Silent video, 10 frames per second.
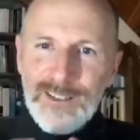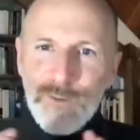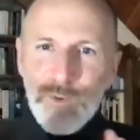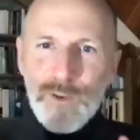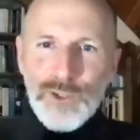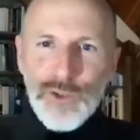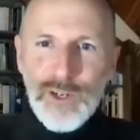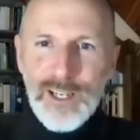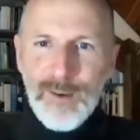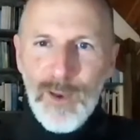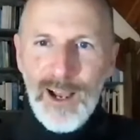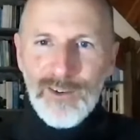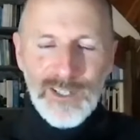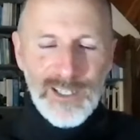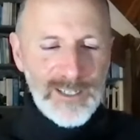we were talking
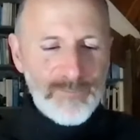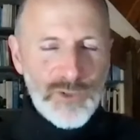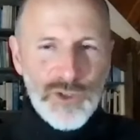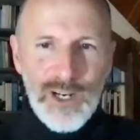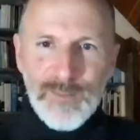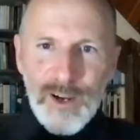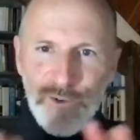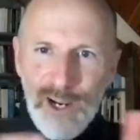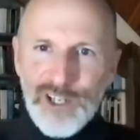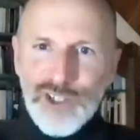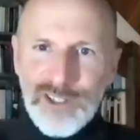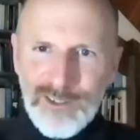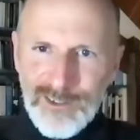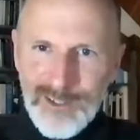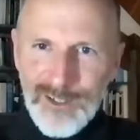about um,
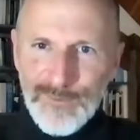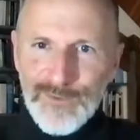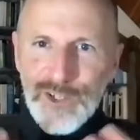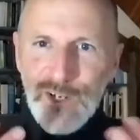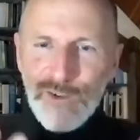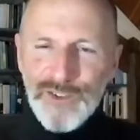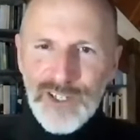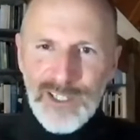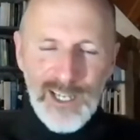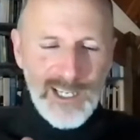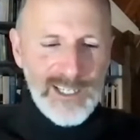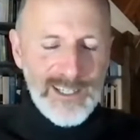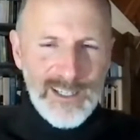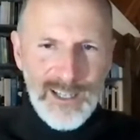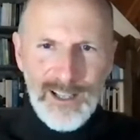transmigration of souls, and and
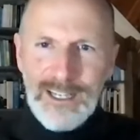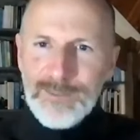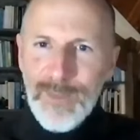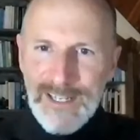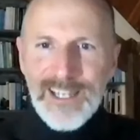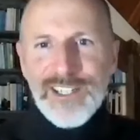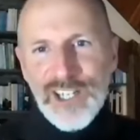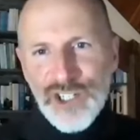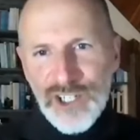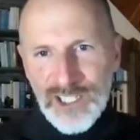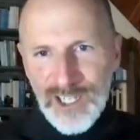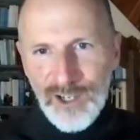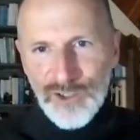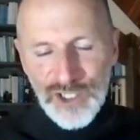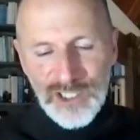in many indigenous
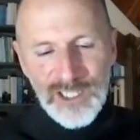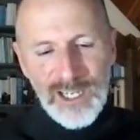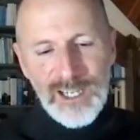cultures,